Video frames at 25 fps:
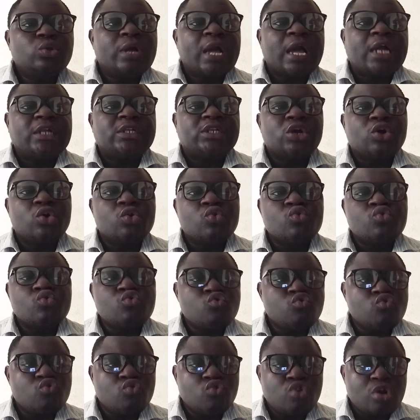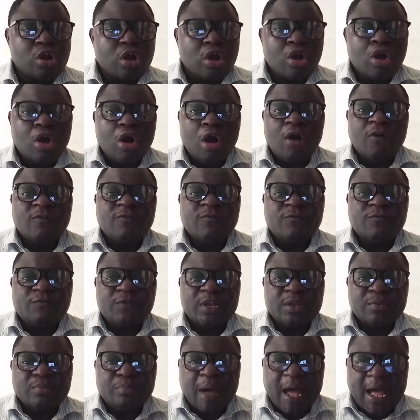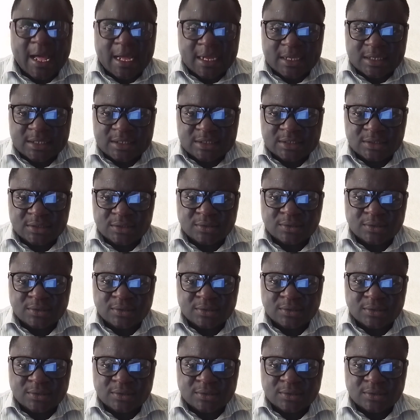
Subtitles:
look at the rule of feedback